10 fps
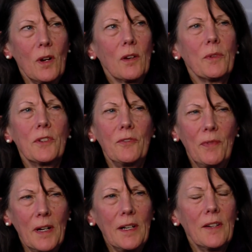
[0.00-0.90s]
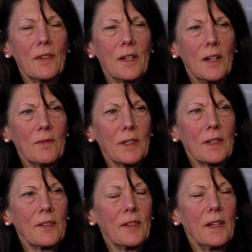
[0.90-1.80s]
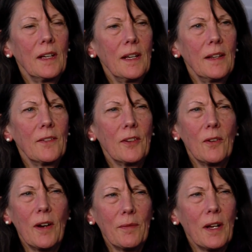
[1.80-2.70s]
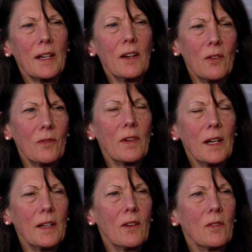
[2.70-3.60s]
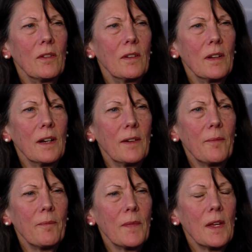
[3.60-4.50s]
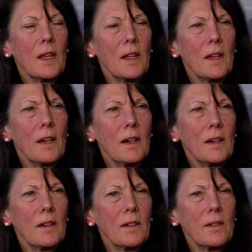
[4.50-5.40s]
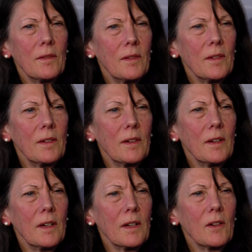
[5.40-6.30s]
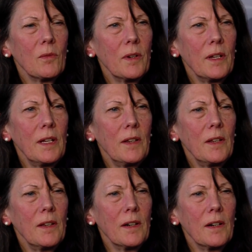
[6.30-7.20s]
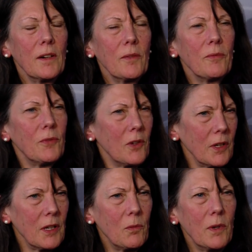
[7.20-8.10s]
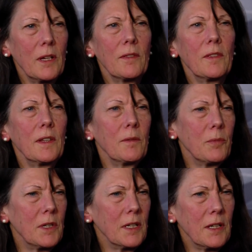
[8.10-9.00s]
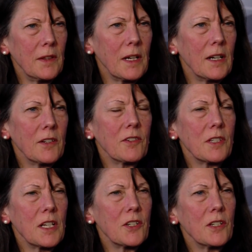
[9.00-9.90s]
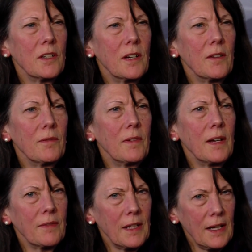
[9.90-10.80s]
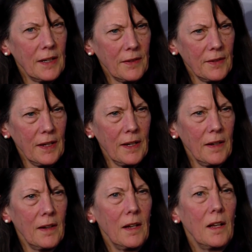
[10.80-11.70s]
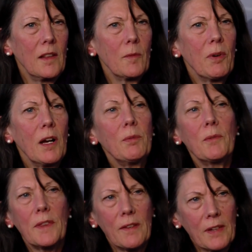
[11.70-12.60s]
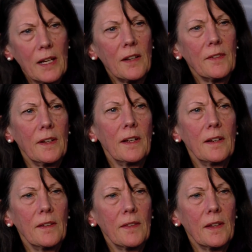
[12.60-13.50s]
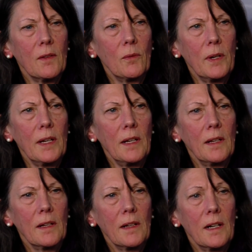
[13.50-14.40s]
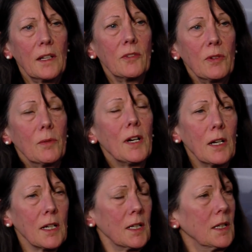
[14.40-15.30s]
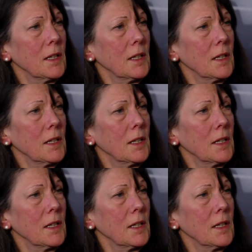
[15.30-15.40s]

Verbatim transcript: Iraq were two very different conflicts, and so I, I don't, I don't um, uh, agree uh, fully with the, particularly the characterization of Afghanistan. The problem with Afghanistan is that we got into Iraq.